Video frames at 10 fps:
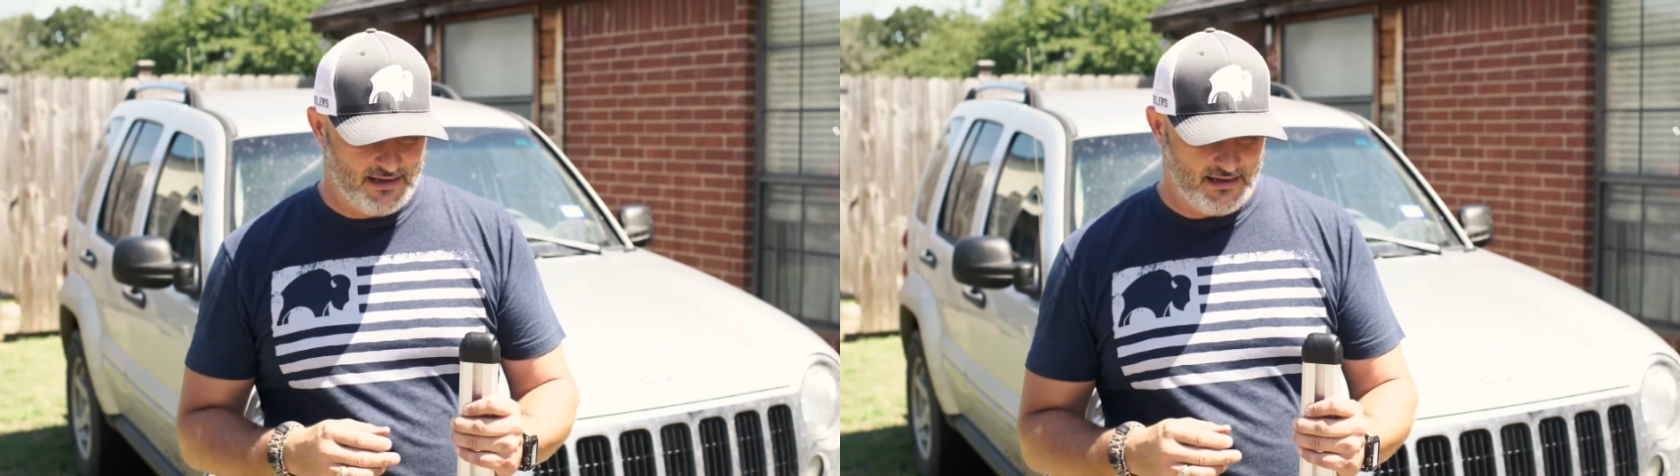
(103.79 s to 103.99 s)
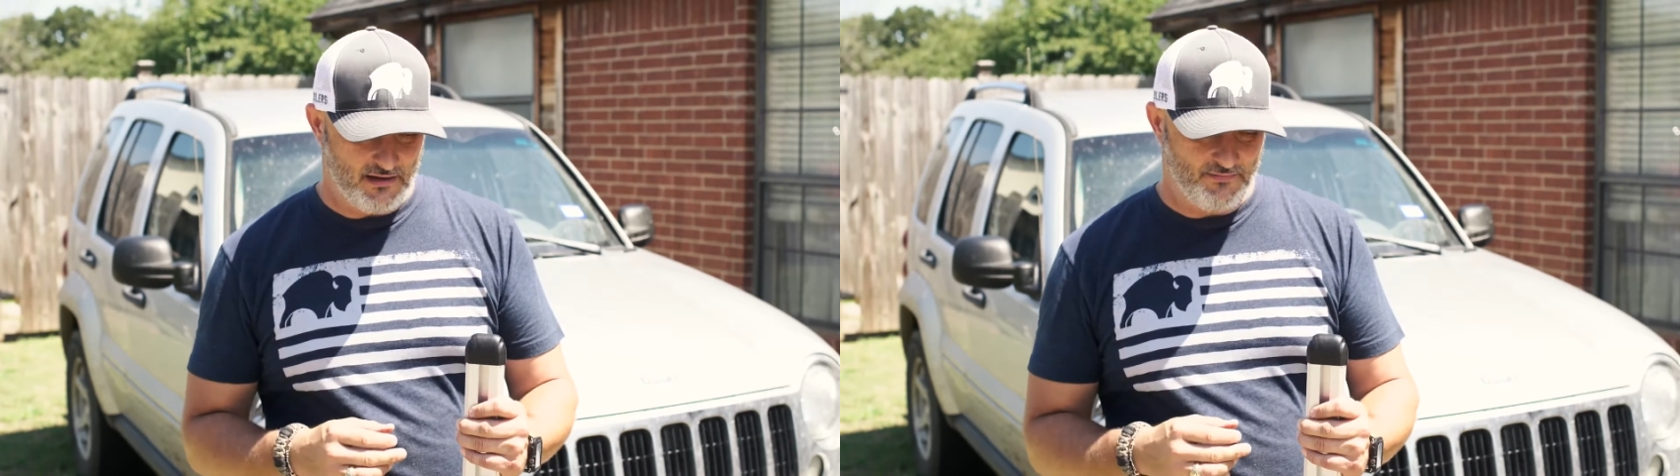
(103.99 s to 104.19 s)

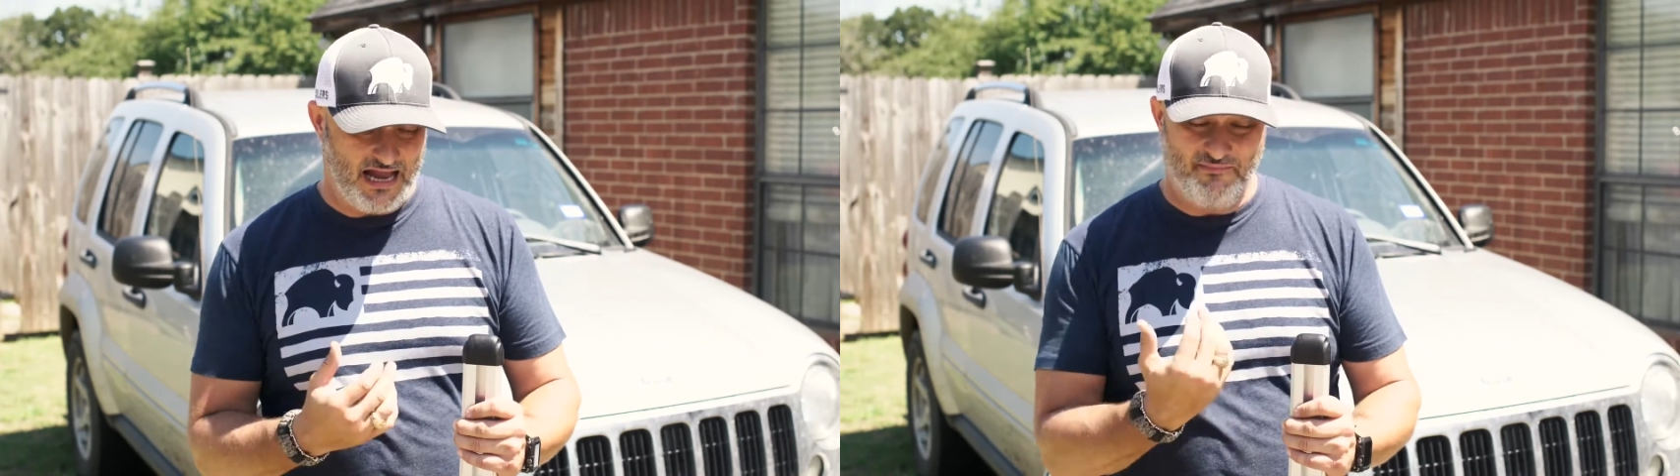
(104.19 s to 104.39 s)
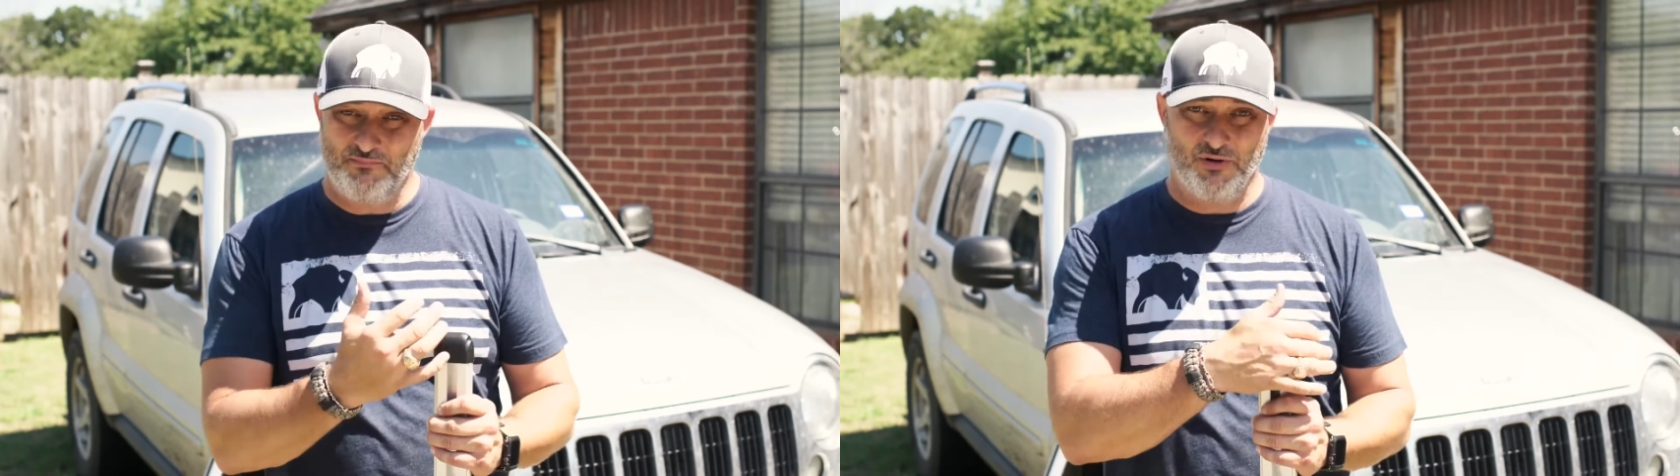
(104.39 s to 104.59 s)

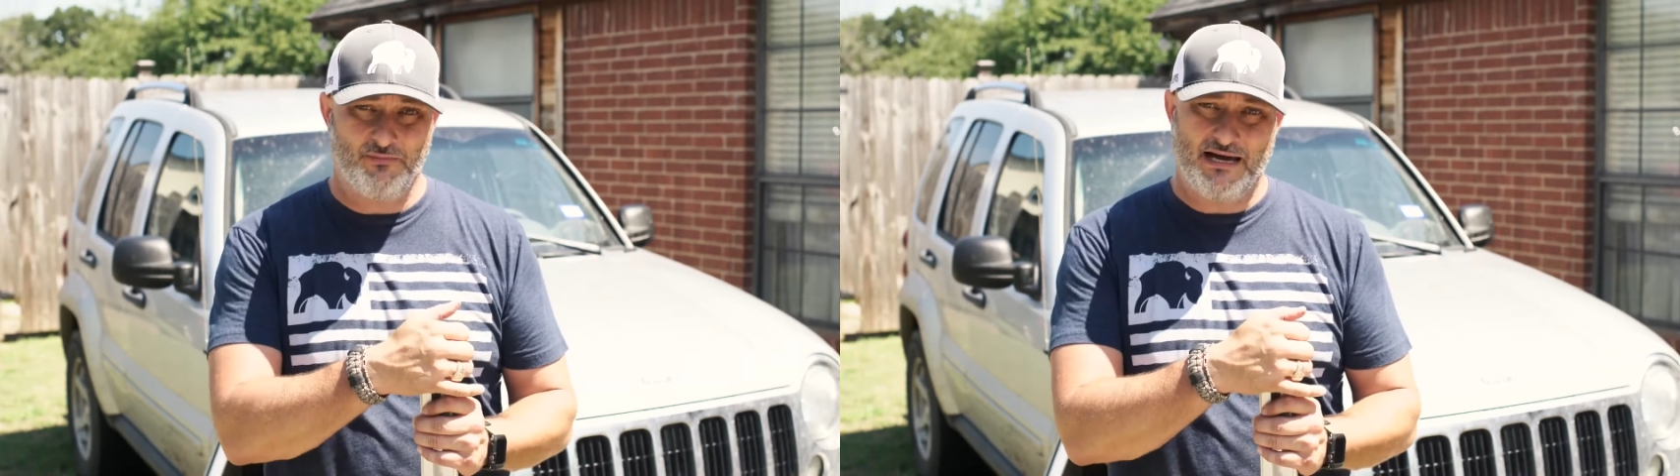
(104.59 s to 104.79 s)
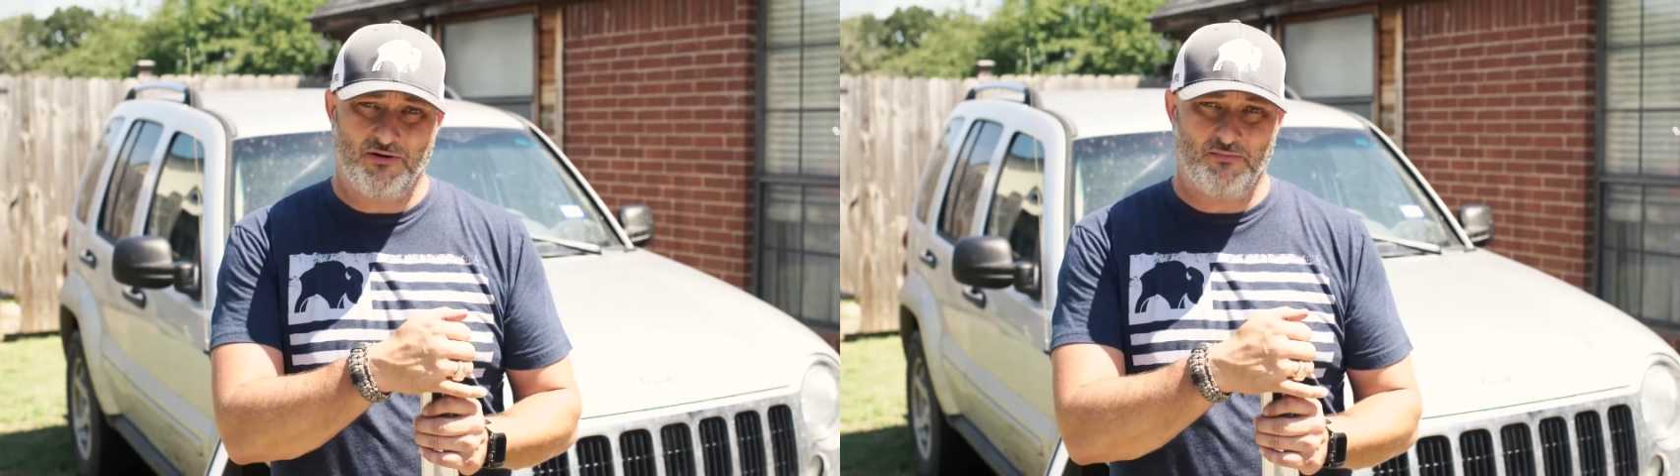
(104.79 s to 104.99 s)
I put
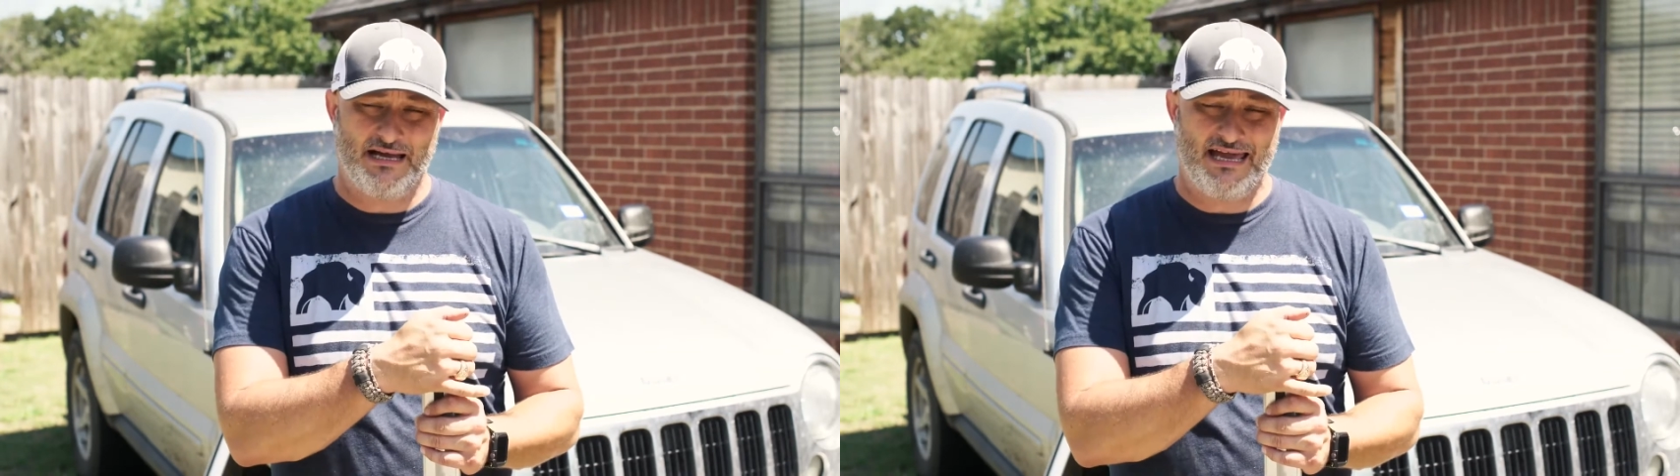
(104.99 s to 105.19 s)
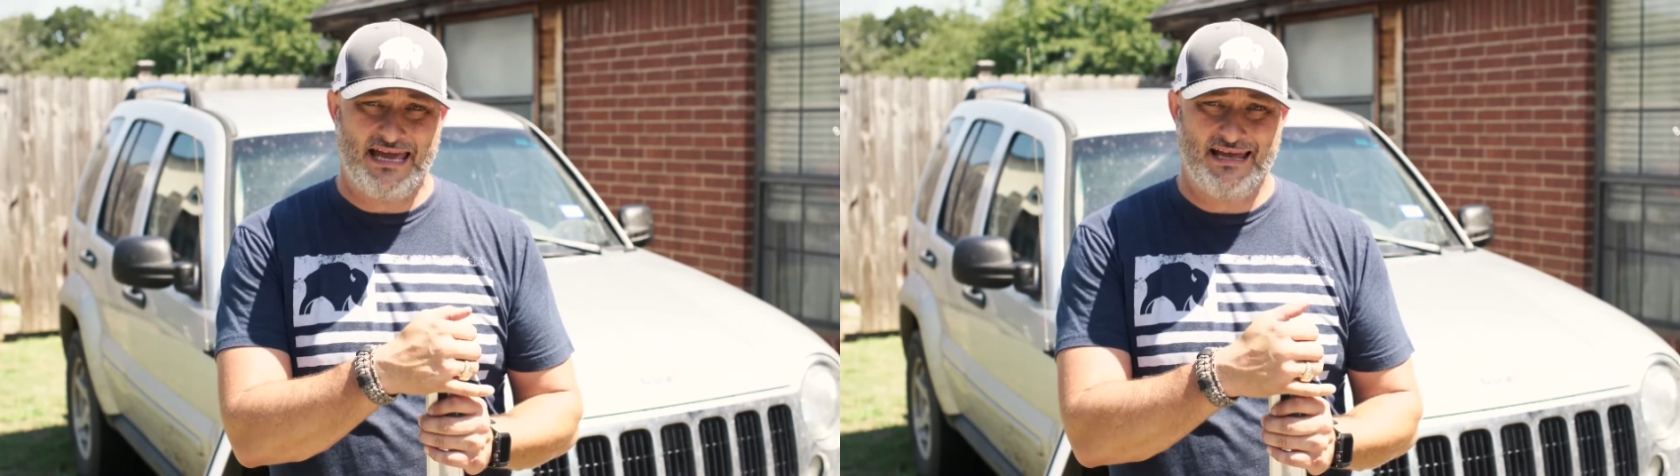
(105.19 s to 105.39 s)
mine on
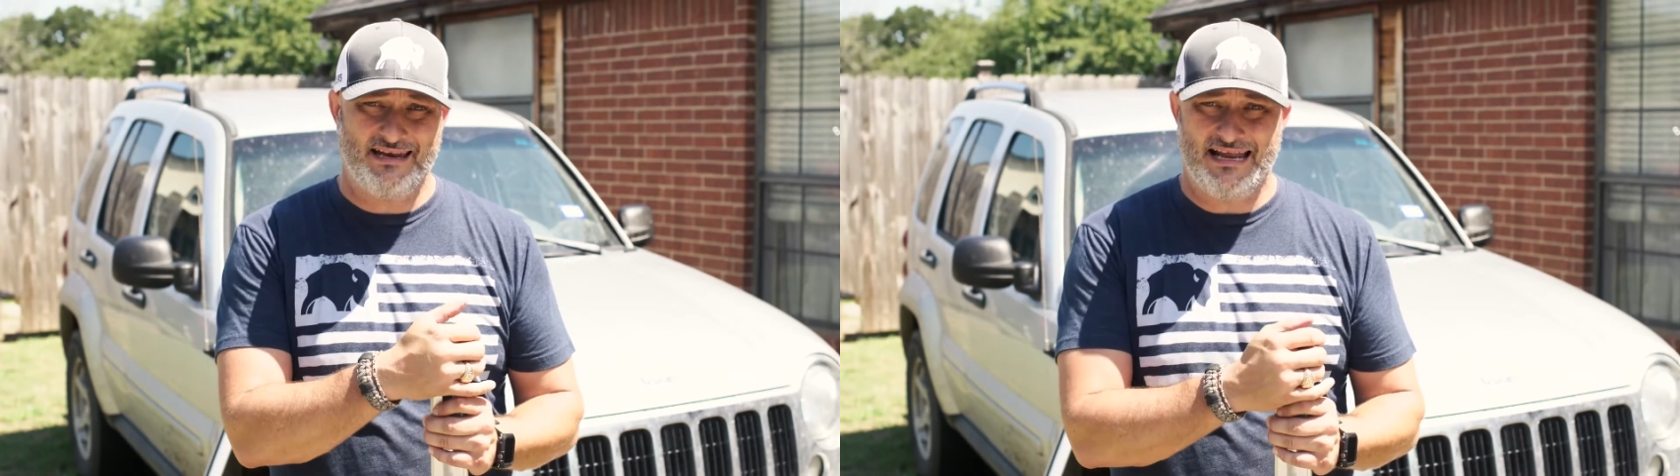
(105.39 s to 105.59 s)
by hand